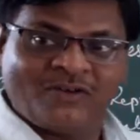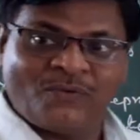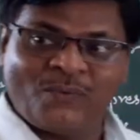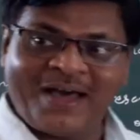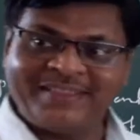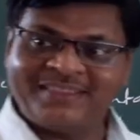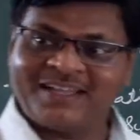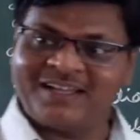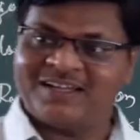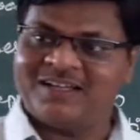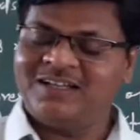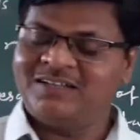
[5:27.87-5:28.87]
when
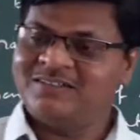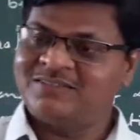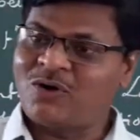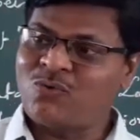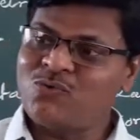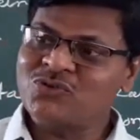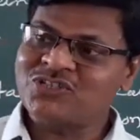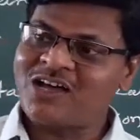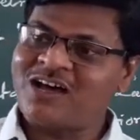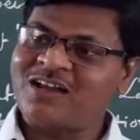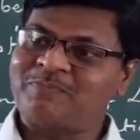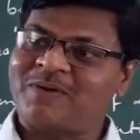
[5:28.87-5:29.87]
the roots
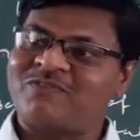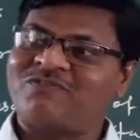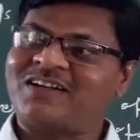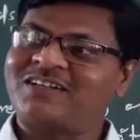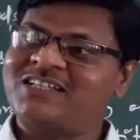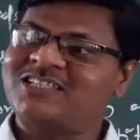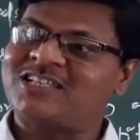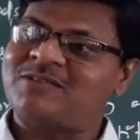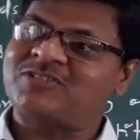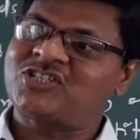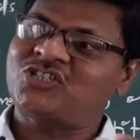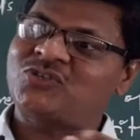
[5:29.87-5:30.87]
are perfectly
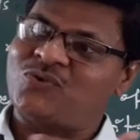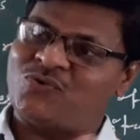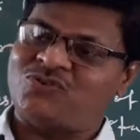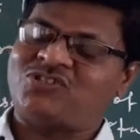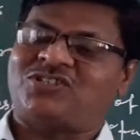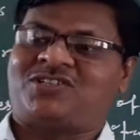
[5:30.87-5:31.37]
substitutes,